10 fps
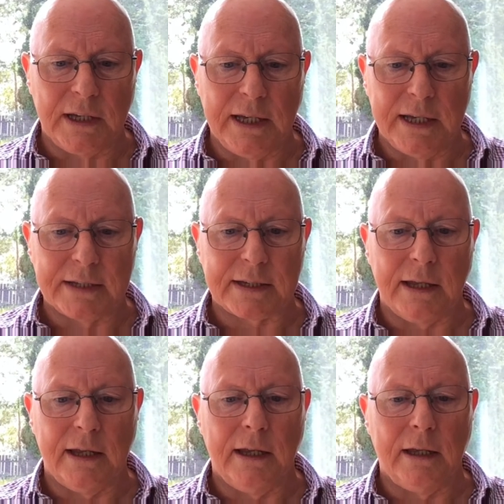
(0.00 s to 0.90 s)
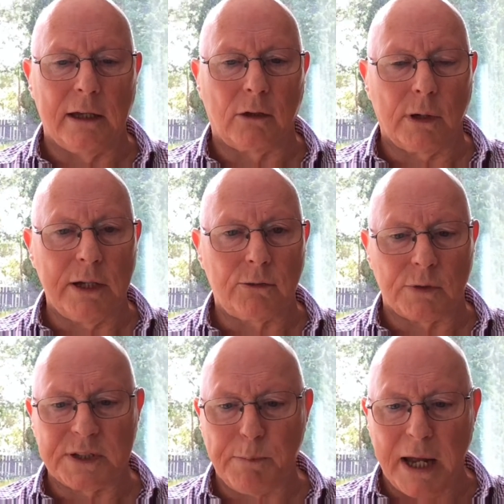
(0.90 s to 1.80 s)
is, a great
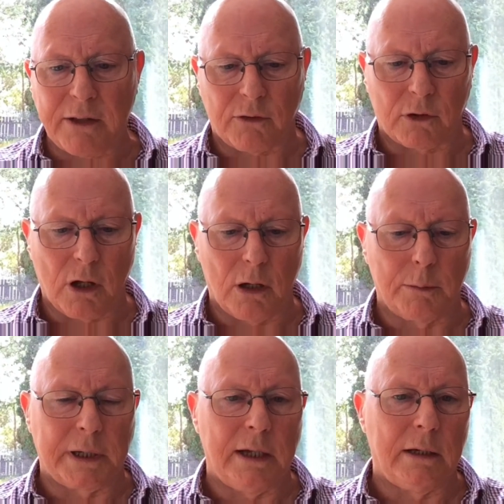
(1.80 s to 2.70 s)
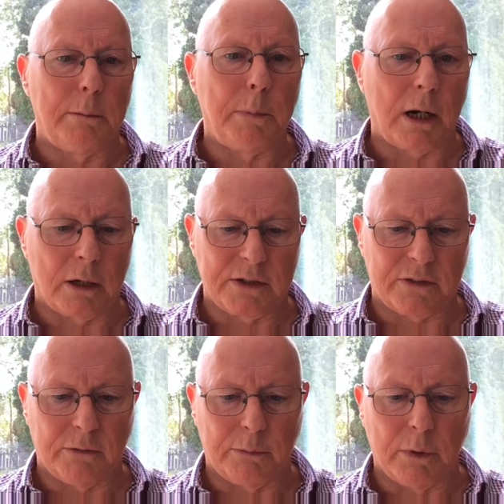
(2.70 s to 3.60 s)
respect for Columbkille in parts
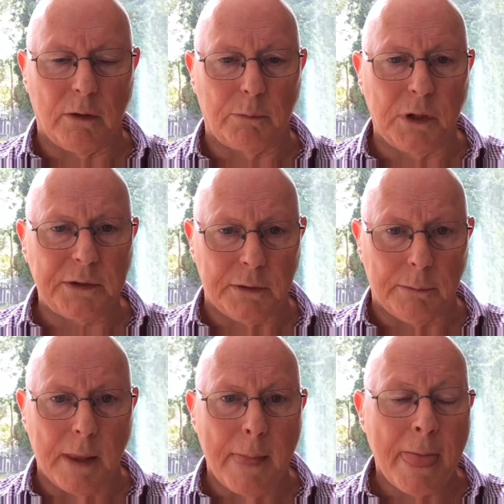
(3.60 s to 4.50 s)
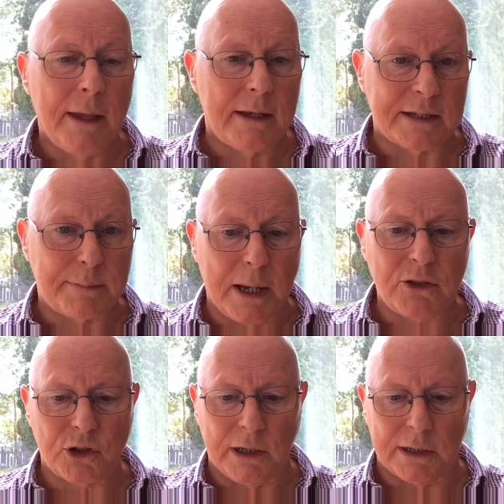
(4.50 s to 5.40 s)
of Britain,
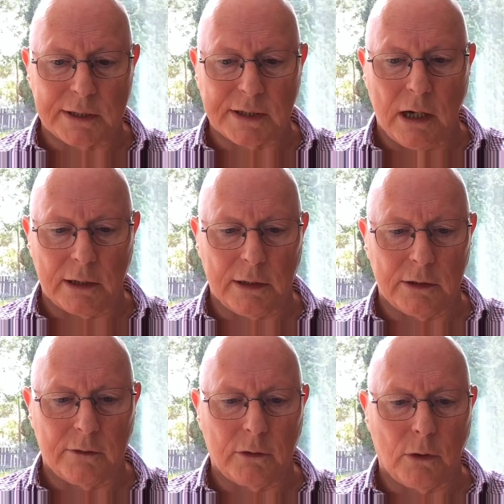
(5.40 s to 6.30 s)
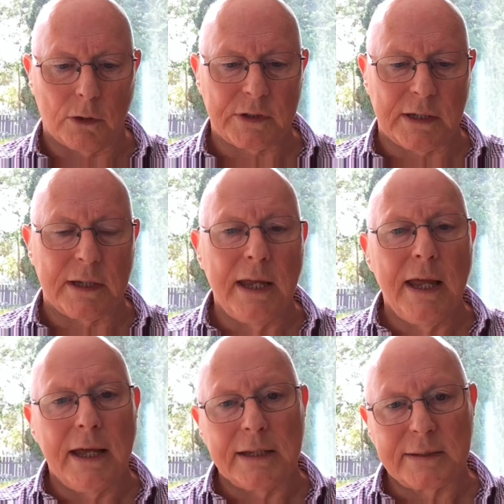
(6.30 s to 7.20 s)
especially in Scotland, of course, and
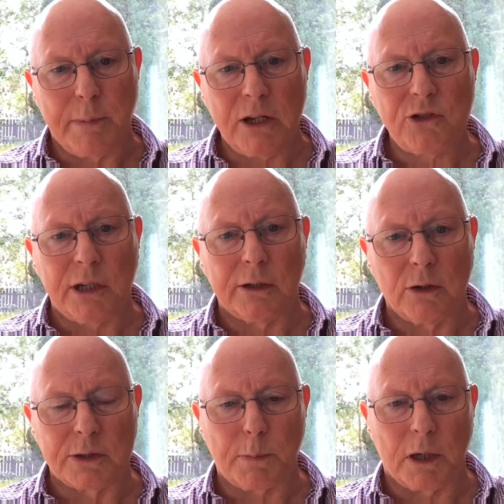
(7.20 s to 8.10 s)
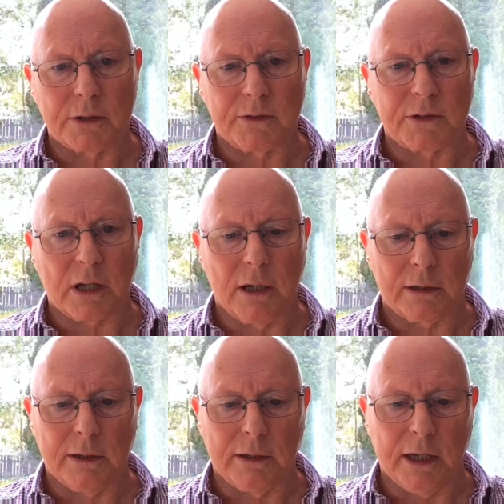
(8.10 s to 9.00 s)
especially in those parts of
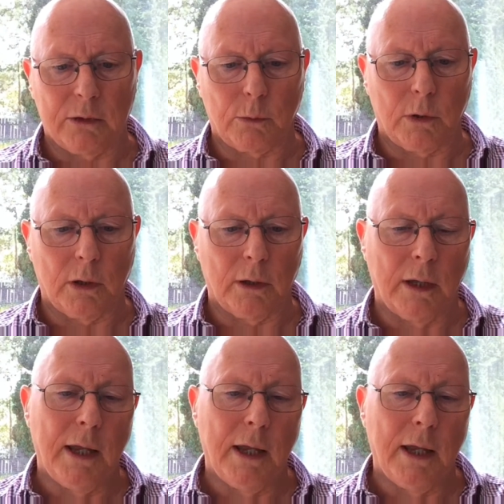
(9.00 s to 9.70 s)
Scotland that where